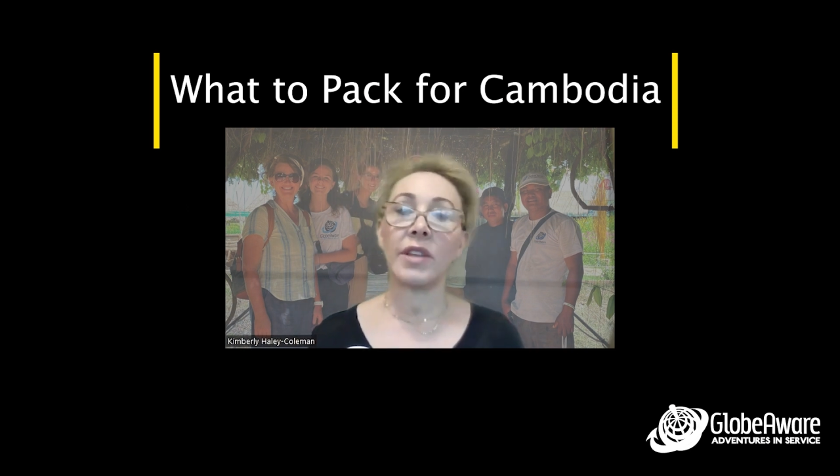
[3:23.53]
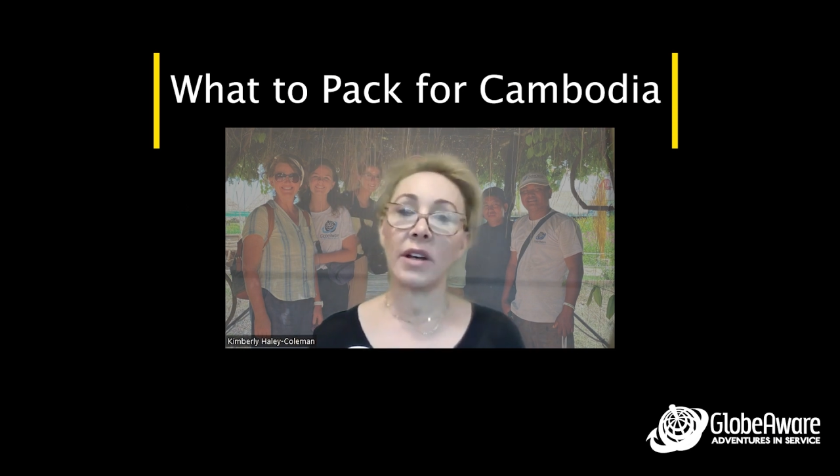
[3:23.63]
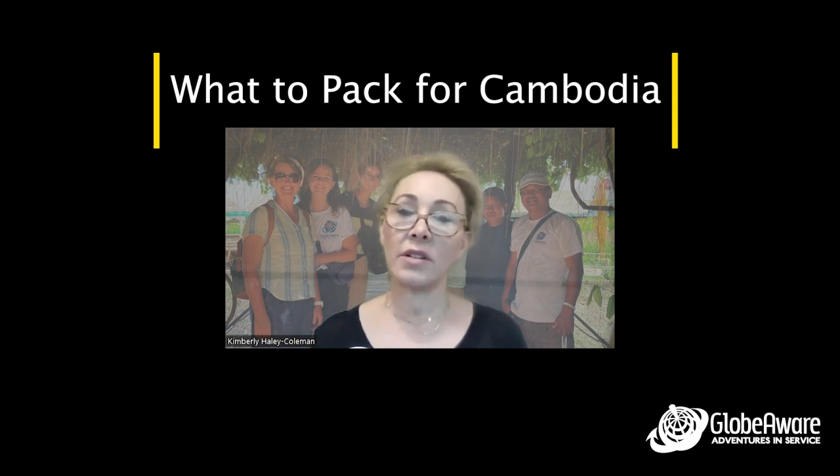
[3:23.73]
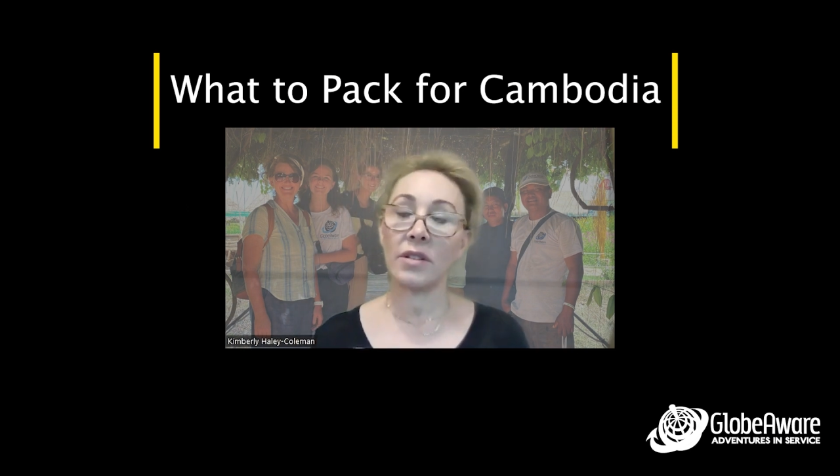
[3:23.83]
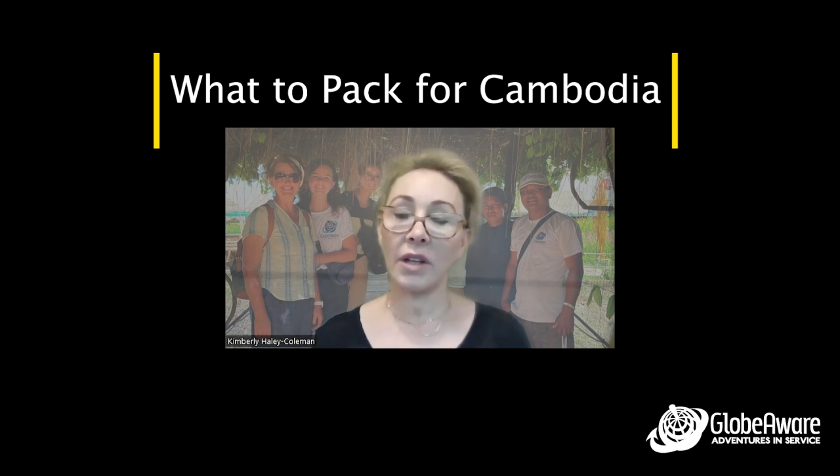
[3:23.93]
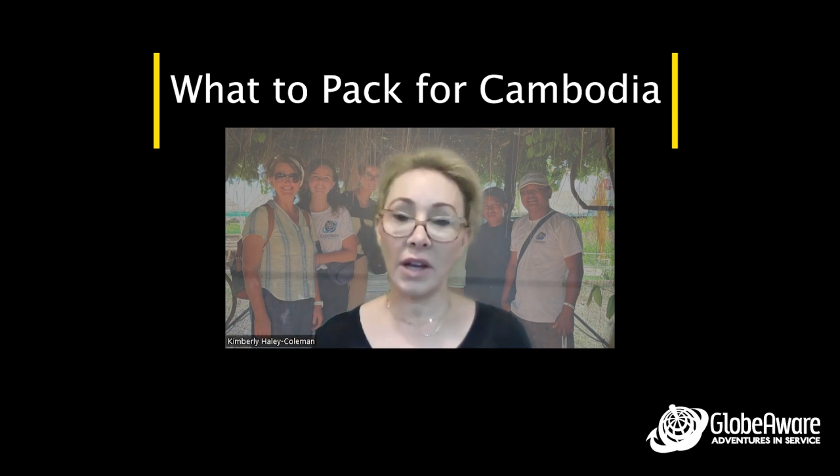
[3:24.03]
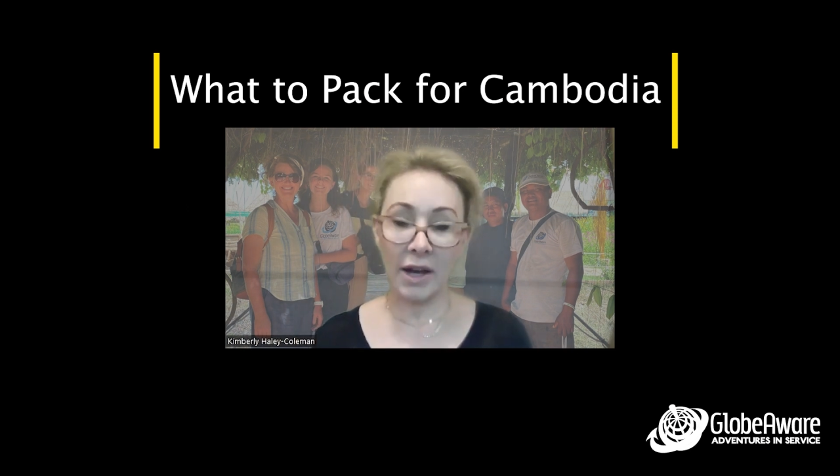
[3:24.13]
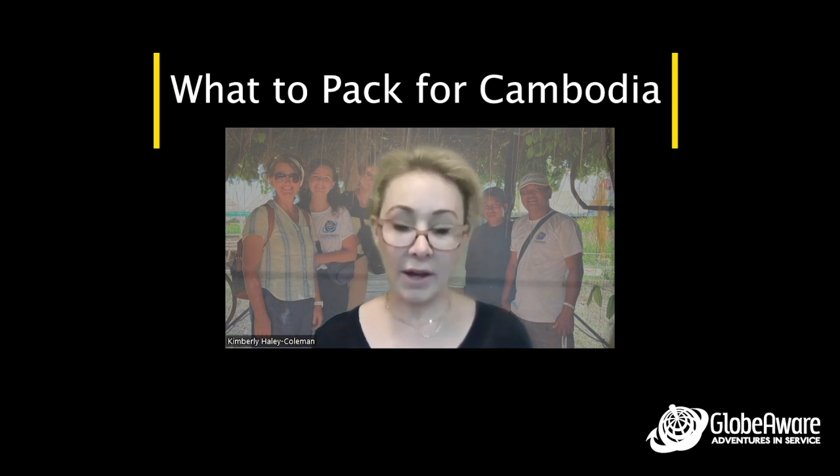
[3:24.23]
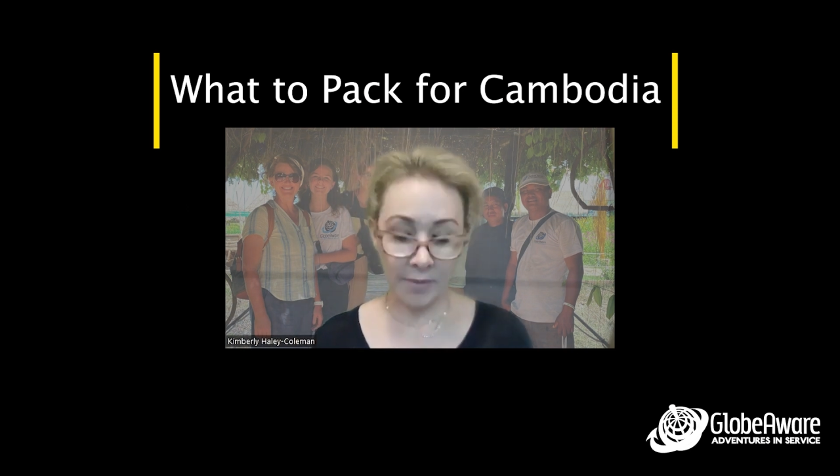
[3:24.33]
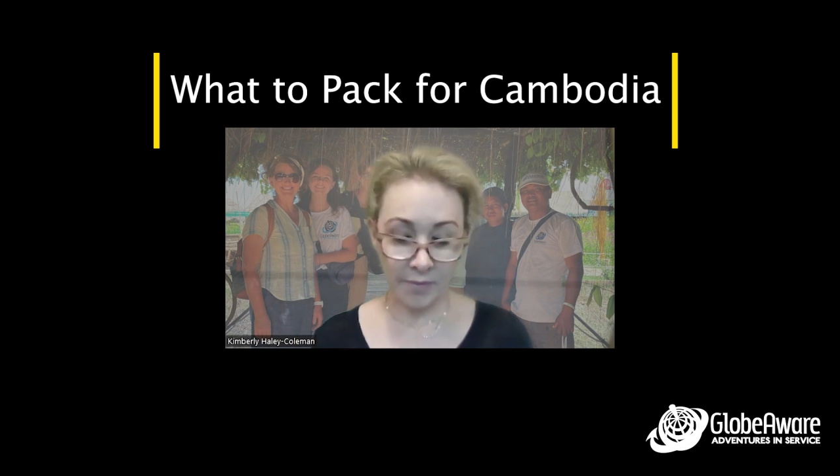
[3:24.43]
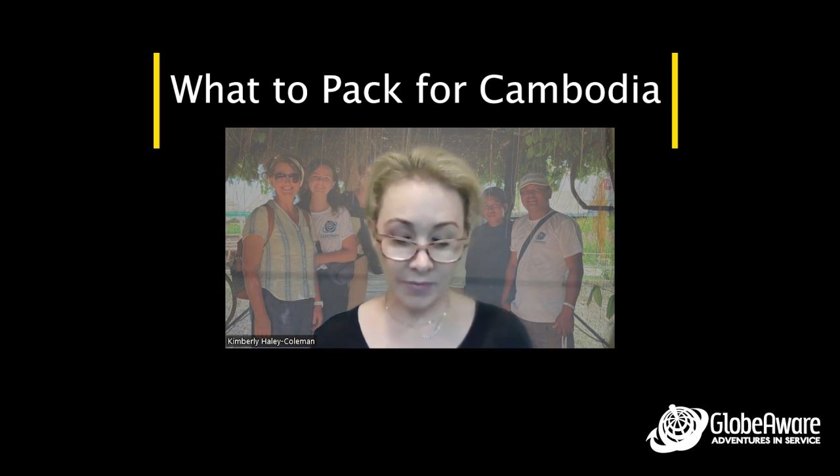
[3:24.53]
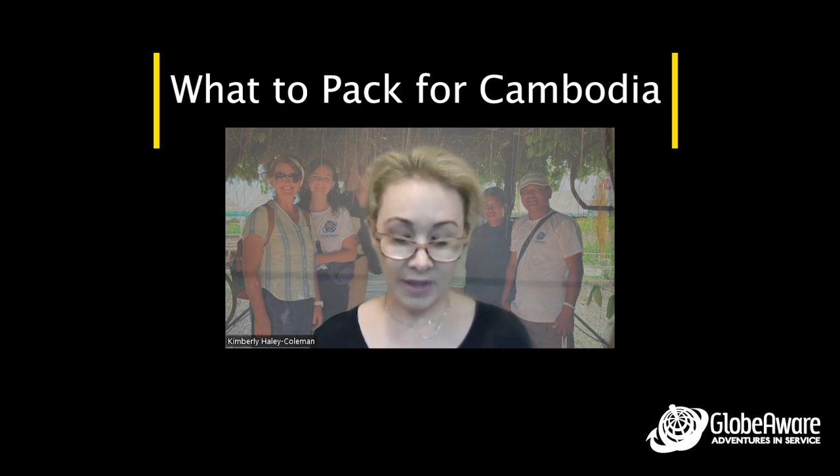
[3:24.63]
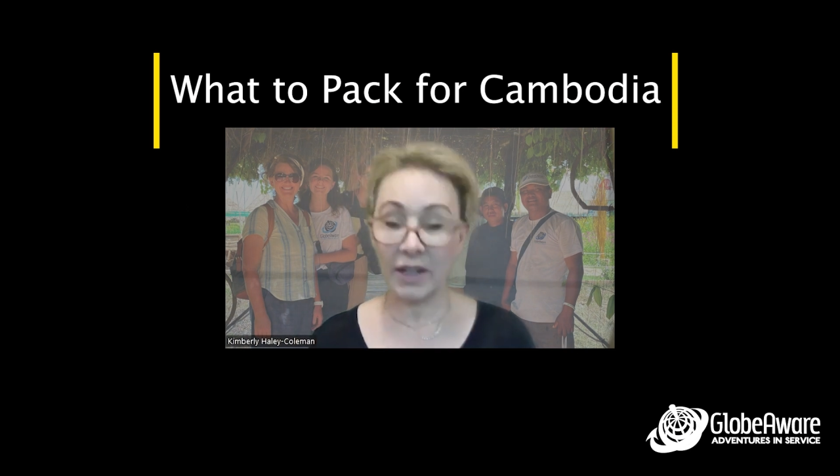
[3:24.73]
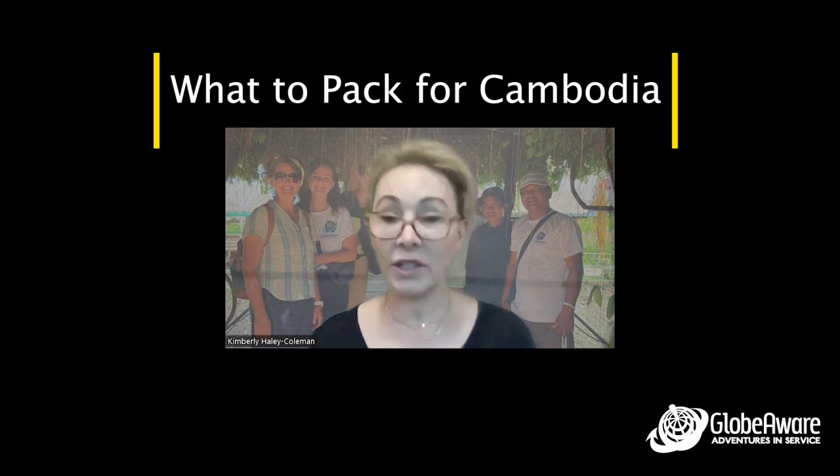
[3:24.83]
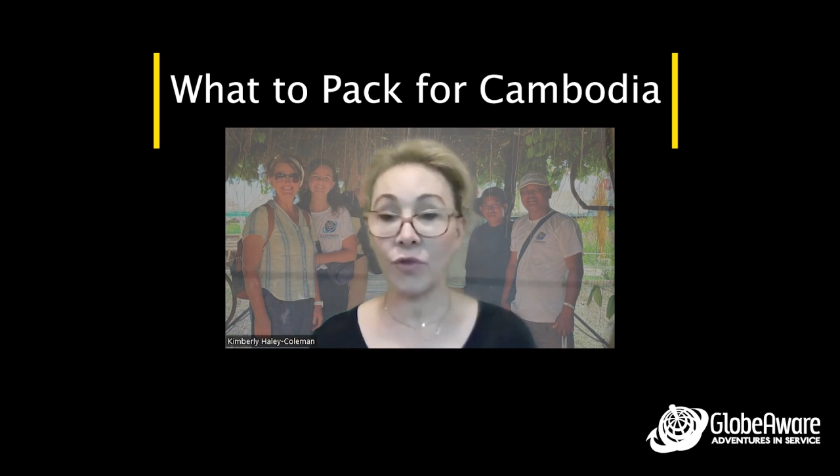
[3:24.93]
they'll
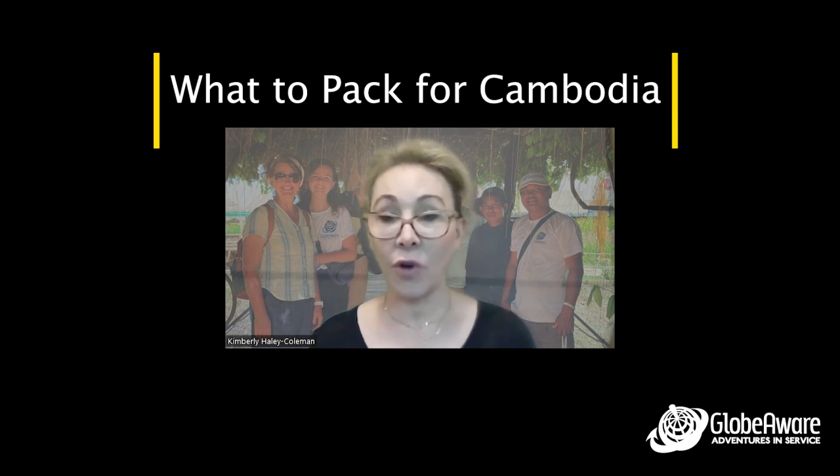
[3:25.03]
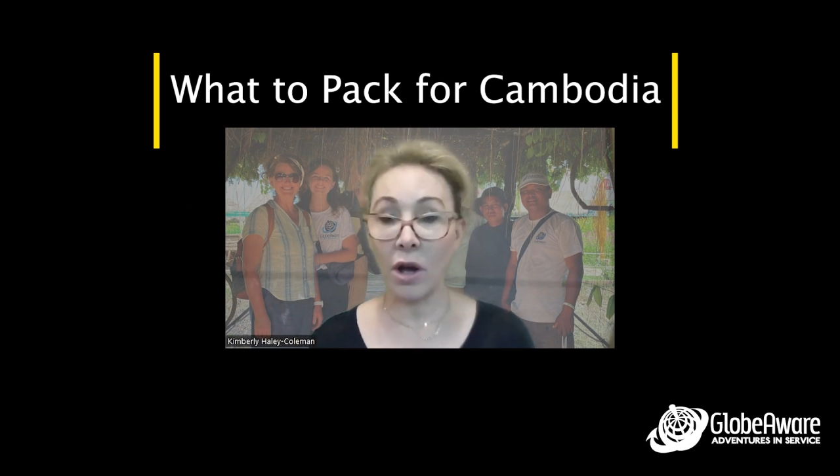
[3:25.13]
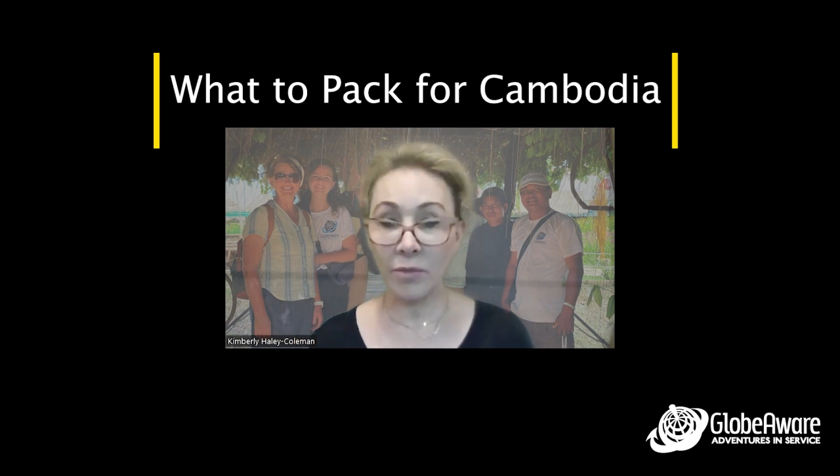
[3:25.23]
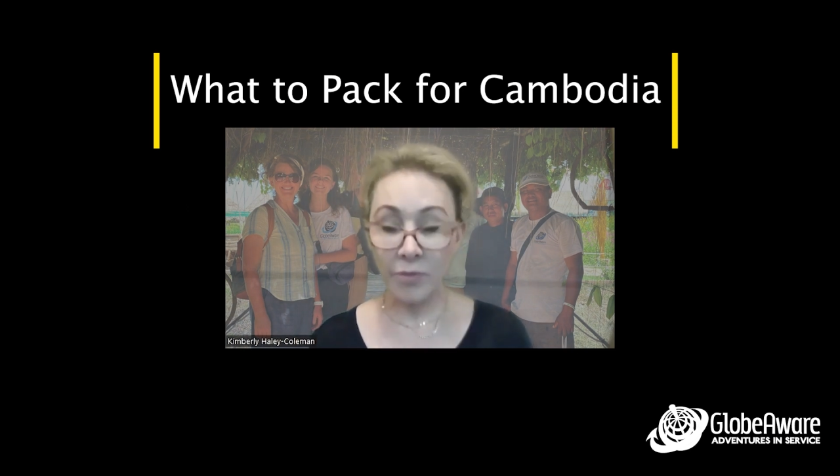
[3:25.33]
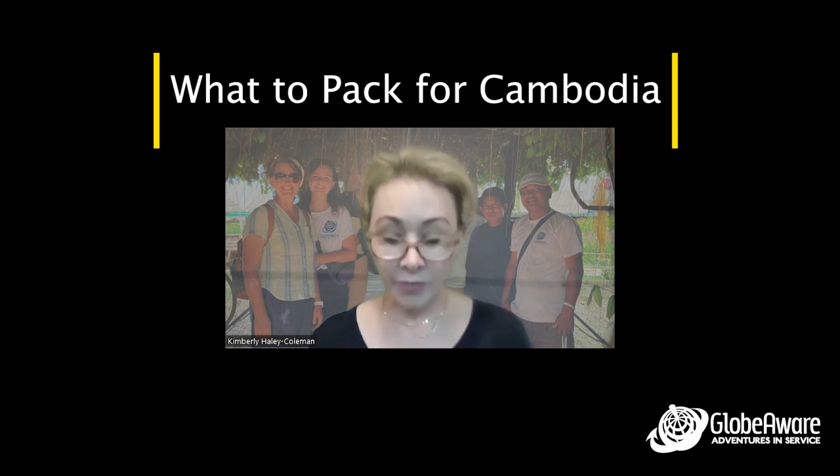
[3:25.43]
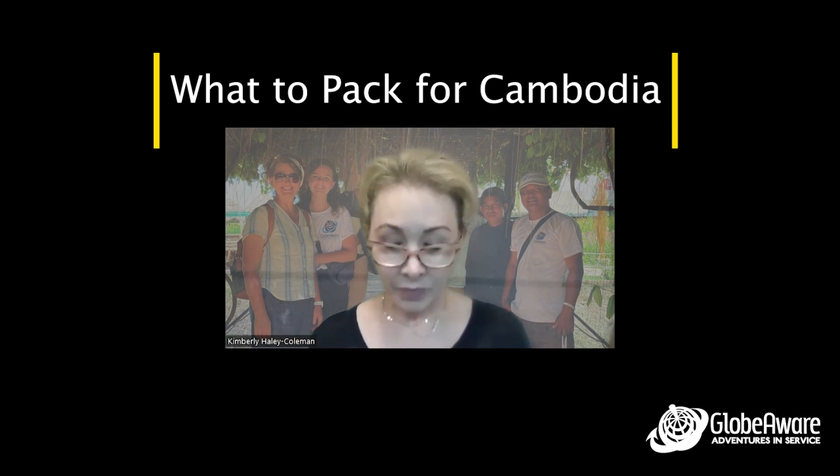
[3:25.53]
think it's fraud.